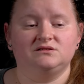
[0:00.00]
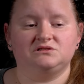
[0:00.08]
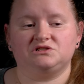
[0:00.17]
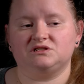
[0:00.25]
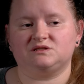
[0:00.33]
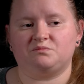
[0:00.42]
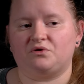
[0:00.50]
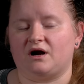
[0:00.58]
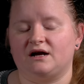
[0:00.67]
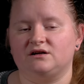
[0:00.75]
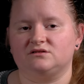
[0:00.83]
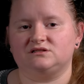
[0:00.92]
just
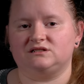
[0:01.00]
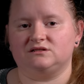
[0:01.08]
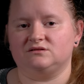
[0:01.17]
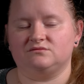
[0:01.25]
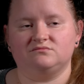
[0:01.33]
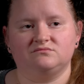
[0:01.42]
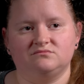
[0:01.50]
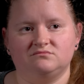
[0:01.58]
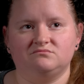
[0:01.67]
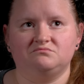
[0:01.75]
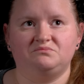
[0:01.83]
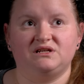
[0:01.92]
prior to
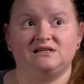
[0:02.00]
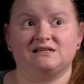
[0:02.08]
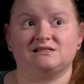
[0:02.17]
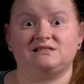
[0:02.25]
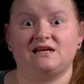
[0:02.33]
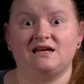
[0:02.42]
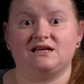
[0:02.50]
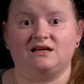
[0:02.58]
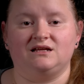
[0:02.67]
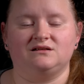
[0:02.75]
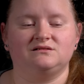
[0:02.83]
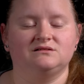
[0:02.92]
being
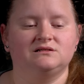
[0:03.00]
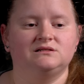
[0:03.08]
taken,